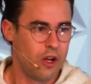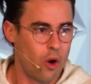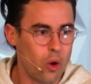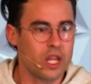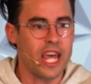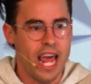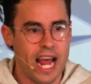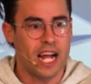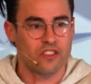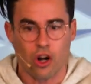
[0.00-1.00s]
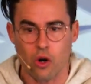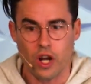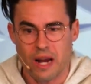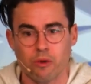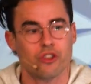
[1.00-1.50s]
Holy hands are
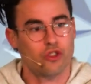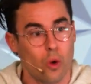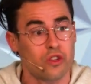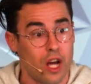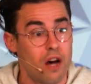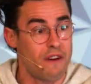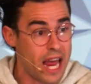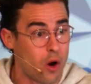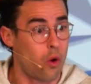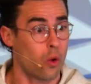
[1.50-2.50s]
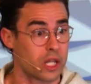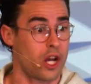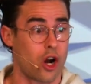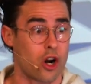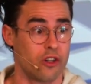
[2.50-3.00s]
a result of a holy
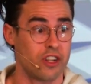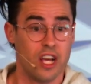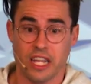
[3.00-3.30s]
heart.